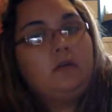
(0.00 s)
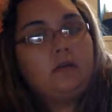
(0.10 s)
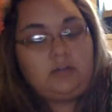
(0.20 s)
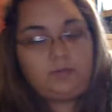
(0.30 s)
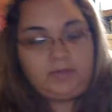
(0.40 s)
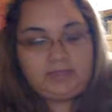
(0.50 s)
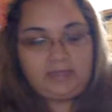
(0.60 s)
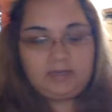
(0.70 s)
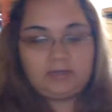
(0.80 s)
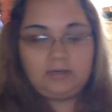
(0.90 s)
And you put
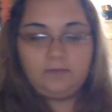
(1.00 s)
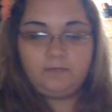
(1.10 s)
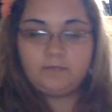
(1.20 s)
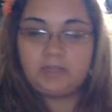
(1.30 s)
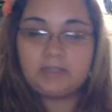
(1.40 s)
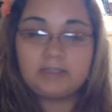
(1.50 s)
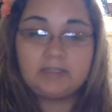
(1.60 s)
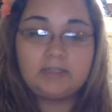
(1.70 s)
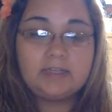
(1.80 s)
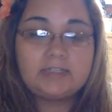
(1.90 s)
that in there. And
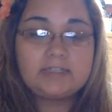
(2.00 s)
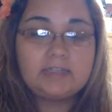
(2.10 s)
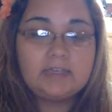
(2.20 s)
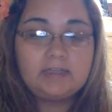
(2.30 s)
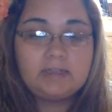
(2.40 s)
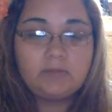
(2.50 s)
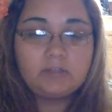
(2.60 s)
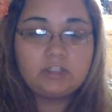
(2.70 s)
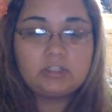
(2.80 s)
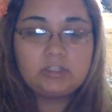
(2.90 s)
then the next thing they
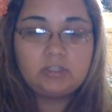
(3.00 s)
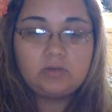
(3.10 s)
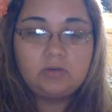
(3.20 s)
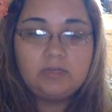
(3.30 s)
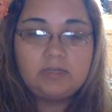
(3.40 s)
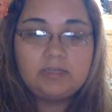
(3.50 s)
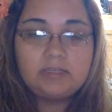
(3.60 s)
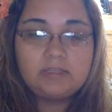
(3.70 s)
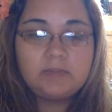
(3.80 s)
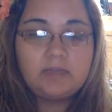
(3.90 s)
want you to do
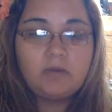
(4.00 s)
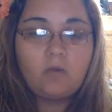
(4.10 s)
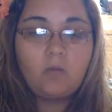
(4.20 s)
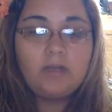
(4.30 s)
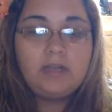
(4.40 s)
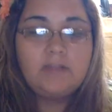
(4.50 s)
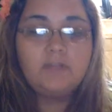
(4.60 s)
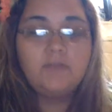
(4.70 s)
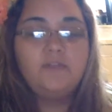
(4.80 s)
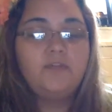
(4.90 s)
is put 1
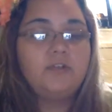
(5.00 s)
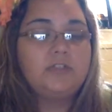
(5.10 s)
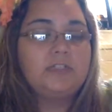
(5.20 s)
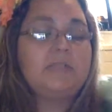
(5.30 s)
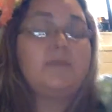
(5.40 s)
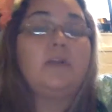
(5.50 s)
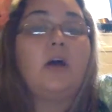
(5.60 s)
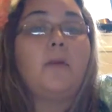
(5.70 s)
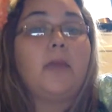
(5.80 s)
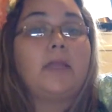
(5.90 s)
3/4 teaspoon
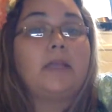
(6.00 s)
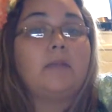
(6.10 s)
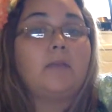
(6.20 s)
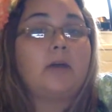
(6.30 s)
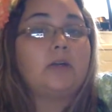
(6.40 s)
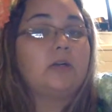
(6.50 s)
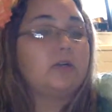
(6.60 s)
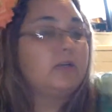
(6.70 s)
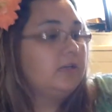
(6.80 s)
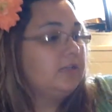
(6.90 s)
of baking powder.
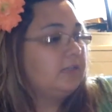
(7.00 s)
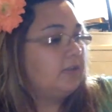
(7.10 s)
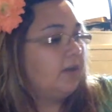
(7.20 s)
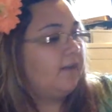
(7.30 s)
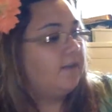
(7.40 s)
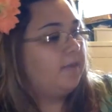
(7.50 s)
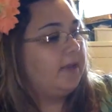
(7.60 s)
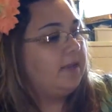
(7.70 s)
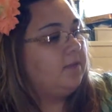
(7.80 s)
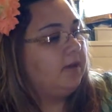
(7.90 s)
So I have the
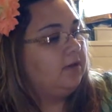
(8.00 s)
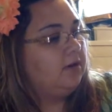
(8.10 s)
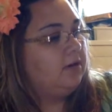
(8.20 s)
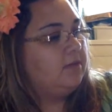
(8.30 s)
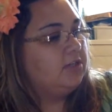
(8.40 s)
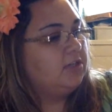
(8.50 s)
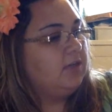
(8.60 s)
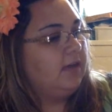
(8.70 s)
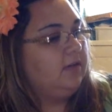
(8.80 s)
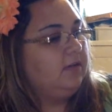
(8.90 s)
baking powder already measured
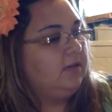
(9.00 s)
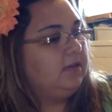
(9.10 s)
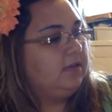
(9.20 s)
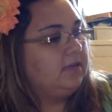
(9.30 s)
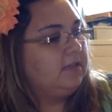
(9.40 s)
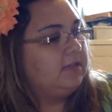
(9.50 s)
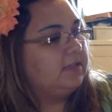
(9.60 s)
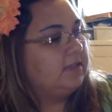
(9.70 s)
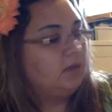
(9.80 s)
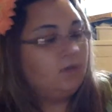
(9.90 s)
out, and it
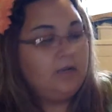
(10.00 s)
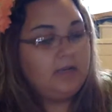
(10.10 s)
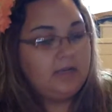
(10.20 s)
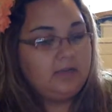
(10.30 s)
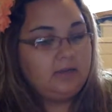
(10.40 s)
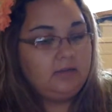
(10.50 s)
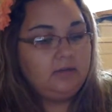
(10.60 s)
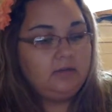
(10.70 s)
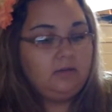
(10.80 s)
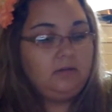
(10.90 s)
is going in.
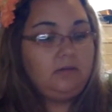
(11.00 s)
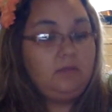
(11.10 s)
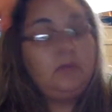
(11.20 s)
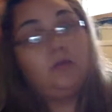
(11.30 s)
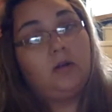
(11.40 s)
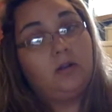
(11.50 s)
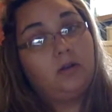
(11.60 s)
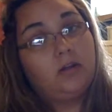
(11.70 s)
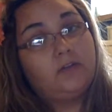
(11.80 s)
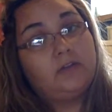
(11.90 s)
Meanwhile,
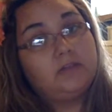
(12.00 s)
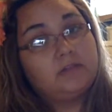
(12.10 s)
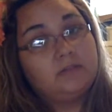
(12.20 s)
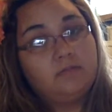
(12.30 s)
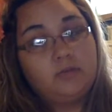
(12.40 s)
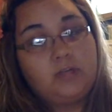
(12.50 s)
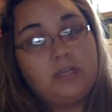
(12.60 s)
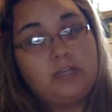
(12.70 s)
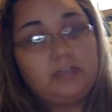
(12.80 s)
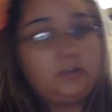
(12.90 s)
our oven is
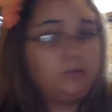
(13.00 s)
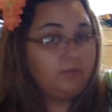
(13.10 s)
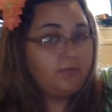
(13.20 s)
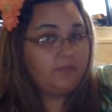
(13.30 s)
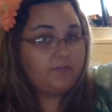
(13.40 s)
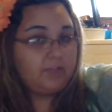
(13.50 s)
preheating at the 350.